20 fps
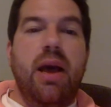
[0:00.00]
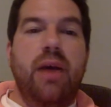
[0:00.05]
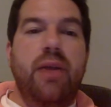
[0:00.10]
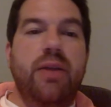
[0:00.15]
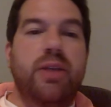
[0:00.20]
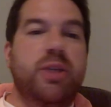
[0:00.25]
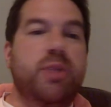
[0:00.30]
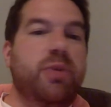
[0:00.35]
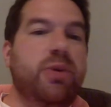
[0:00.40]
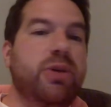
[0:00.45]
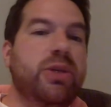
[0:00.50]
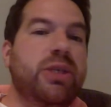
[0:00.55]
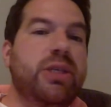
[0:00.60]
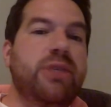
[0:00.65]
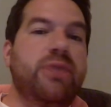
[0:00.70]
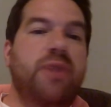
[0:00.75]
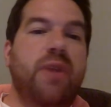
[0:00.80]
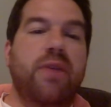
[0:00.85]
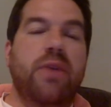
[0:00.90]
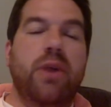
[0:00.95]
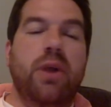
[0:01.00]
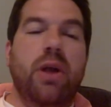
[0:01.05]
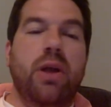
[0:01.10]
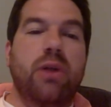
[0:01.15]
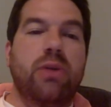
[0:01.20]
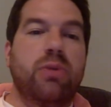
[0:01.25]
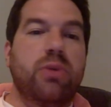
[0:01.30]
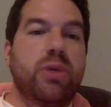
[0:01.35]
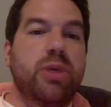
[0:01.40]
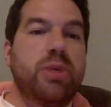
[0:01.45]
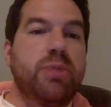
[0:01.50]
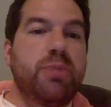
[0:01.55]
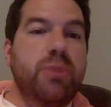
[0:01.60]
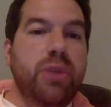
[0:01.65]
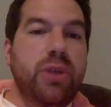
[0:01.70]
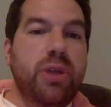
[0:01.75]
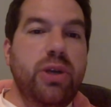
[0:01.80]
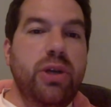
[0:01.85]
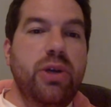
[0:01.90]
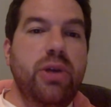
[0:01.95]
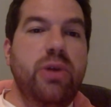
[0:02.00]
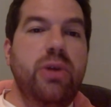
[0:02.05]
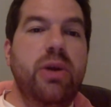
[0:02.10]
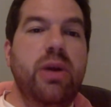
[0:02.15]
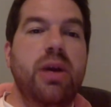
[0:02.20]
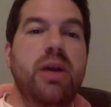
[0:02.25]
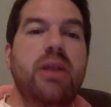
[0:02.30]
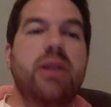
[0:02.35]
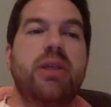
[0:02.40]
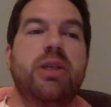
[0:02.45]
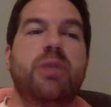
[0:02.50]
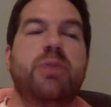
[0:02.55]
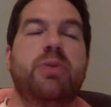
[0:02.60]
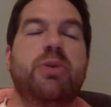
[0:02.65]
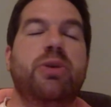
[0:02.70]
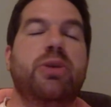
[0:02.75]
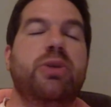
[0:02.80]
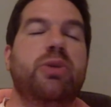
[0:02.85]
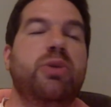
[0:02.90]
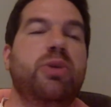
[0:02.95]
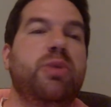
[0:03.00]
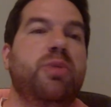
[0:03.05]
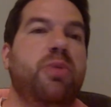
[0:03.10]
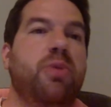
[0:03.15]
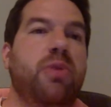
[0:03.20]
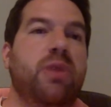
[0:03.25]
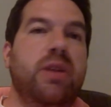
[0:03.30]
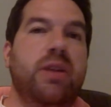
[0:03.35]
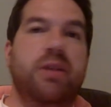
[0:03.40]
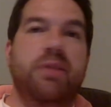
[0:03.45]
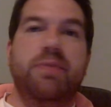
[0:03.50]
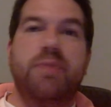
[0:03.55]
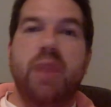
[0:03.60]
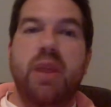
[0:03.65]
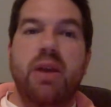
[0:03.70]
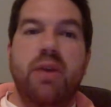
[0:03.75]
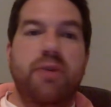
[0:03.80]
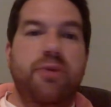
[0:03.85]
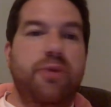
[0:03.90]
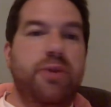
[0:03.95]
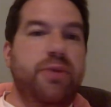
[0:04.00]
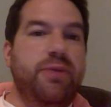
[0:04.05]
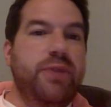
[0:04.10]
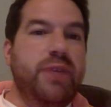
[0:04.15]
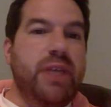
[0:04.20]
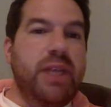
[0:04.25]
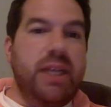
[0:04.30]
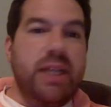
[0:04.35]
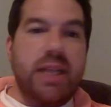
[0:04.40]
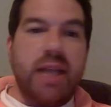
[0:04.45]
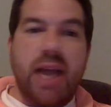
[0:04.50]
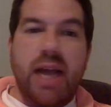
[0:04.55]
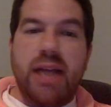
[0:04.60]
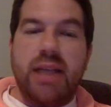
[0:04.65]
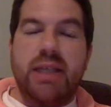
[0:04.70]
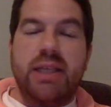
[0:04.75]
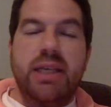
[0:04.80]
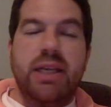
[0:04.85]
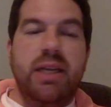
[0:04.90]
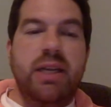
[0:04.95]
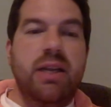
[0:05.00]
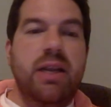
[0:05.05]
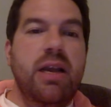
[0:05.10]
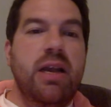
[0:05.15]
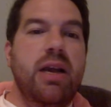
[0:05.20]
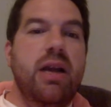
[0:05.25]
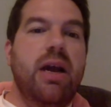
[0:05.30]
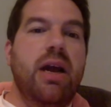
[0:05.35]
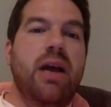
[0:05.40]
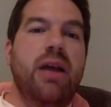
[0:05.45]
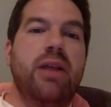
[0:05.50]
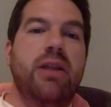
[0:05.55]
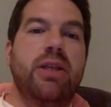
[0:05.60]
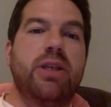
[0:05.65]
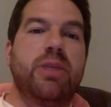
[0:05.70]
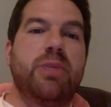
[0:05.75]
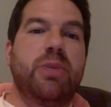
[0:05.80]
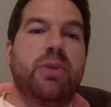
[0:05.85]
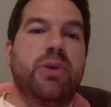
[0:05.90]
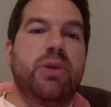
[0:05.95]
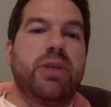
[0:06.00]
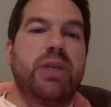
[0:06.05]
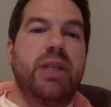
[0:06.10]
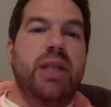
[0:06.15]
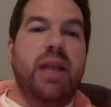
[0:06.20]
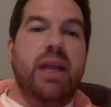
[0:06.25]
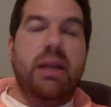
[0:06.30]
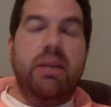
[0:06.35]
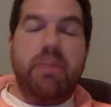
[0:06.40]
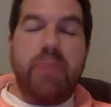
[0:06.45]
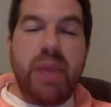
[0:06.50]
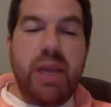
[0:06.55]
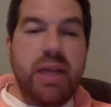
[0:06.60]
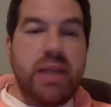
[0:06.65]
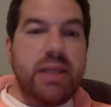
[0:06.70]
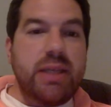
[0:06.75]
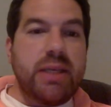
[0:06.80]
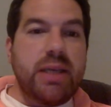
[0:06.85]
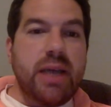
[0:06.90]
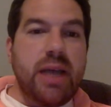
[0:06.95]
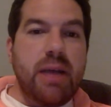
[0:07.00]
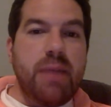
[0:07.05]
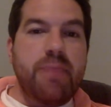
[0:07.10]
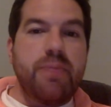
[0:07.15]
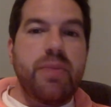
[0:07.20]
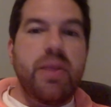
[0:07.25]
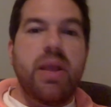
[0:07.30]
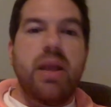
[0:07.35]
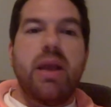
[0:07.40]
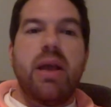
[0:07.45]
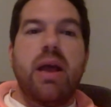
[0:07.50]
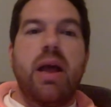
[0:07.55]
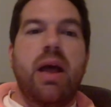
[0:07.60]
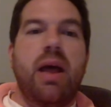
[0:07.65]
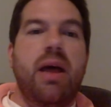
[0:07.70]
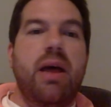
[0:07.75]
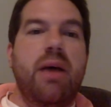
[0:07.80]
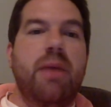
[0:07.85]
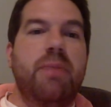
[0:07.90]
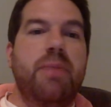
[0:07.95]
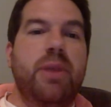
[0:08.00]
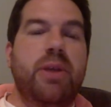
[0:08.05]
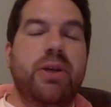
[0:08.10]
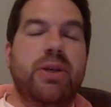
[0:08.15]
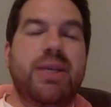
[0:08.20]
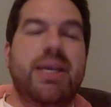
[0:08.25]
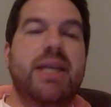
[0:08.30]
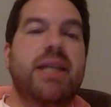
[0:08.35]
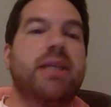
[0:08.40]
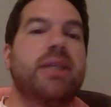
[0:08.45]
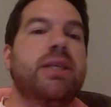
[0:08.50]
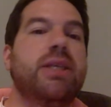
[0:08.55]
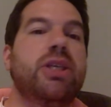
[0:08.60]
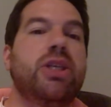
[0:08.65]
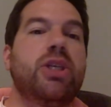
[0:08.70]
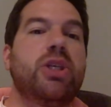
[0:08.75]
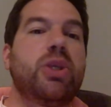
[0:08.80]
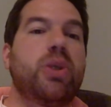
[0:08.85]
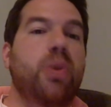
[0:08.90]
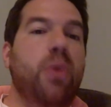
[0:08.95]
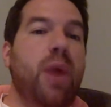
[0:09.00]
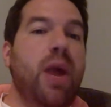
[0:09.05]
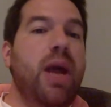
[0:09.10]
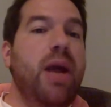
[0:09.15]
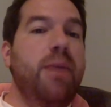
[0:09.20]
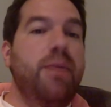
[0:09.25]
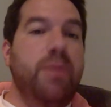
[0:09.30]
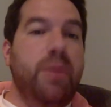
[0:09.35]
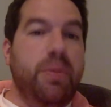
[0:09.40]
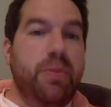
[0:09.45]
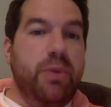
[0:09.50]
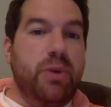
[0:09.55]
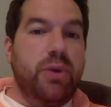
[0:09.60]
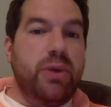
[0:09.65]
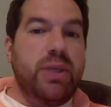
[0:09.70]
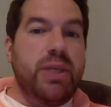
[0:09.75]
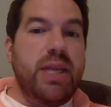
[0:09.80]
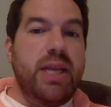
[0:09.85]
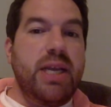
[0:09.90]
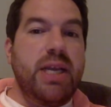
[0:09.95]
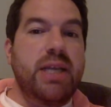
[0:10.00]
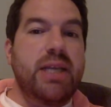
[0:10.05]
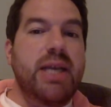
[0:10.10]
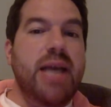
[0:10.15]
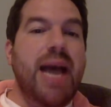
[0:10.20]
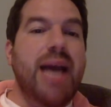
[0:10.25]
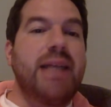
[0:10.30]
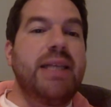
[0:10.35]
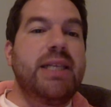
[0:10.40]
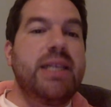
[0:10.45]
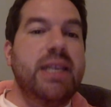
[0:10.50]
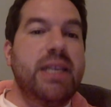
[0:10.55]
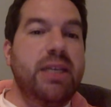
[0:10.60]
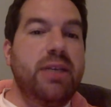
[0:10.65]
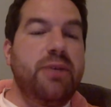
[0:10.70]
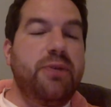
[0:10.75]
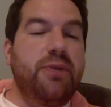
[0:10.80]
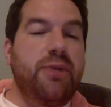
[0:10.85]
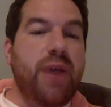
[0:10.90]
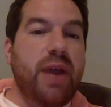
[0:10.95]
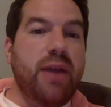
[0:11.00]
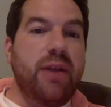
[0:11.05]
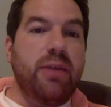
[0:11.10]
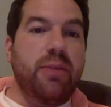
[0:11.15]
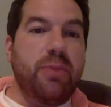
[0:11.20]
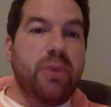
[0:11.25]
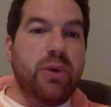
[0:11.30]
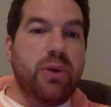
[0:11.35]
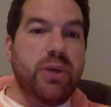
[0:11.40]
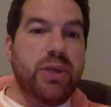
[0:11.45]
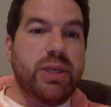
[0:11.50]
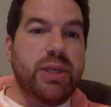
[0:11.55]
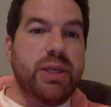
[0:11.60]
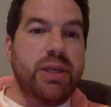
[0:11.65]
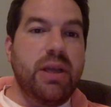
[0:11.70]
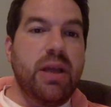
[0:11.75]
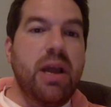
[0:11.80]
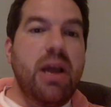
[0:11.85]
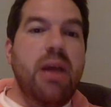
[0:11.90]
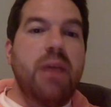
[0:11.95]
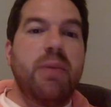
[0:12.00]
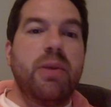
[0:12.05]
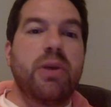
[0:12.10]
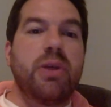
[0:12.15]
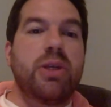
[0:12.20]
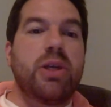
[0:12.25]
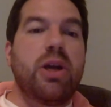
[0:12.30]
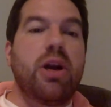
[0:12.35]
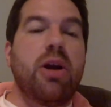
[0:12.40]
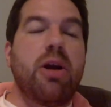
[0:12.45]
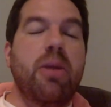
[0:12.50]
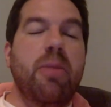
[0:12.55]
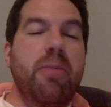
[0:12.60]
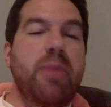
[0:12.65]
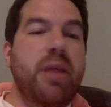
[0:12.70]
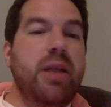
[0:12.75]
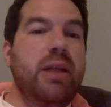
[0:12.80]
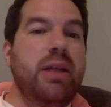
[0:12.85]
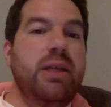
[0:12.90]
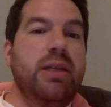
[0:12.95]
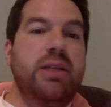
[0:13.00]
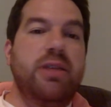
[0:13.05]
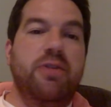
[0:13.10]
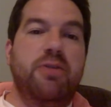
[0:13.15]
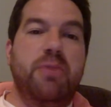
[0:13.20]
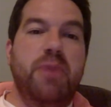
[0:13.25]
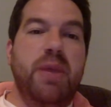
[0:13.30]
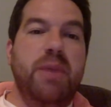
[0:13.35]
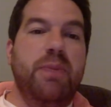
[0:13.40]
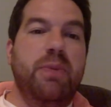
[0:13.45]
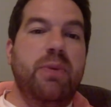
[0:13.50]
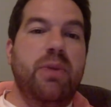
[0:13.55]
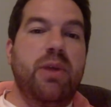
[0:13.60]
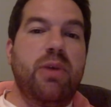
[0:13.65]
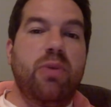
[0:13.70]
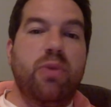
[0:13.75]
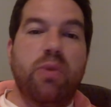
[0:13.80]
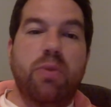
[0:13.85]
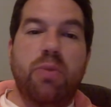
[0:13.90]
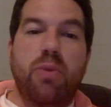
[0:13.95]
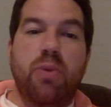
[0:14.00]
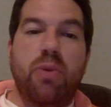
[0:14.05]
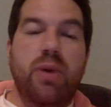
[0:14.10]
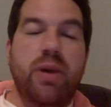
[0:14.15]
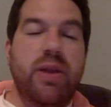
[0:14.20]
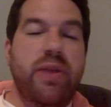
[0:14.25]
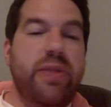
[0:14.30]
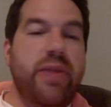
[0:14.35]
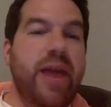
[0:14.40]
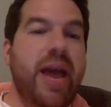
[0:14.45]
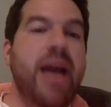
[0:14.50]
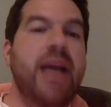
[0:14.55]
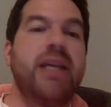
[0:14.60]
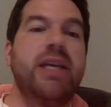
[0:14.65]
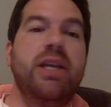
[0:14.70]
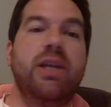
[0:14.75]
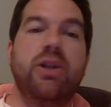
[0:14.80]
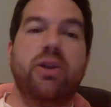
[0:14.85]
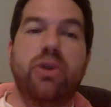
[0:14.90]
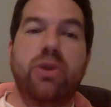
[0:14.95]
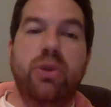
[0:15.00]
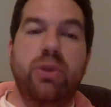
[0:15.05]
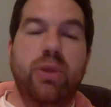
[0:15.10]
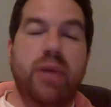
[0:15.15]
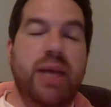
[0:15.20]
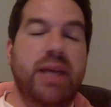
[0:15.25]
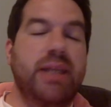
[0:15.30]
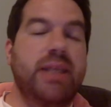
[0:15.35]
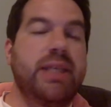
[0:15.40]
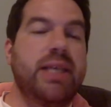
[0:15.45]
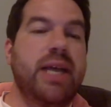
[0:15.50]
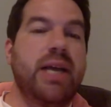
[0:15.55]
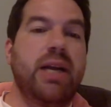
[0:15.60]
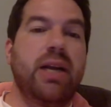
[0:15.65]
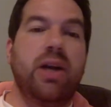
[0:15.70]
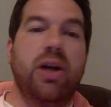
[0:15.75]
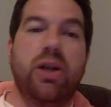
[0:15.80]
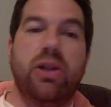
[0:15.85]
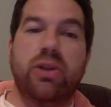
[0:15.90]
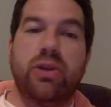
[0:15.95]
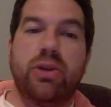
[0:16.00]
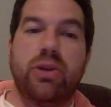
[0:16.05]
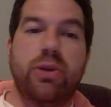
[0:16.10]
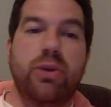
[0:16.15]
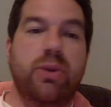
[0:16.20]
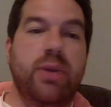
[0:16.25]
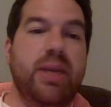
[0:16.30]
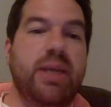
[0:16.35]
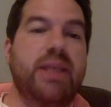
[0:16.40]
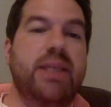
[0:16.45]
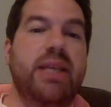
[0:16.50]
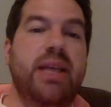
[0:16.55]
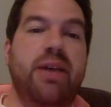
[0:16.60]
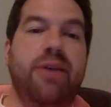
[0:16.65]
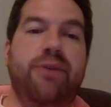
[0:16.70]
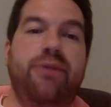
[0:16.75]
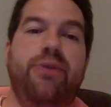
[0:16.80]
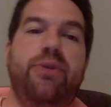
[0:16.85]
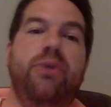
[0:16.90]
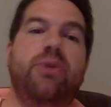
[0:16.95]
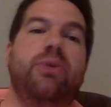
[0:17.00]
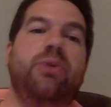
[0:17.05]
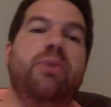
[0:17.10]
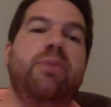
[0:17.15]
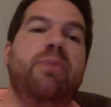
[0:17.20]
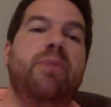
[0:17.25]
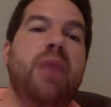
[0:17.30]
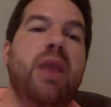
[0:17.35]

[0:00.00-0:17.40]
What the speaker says: this person's favorite color was blue, this person was born in 1519, this person liked pizza, because that doesn't describe the person, that doesn't identify the person, because there are millions of people that were born in that year who likes that color and who likes that food.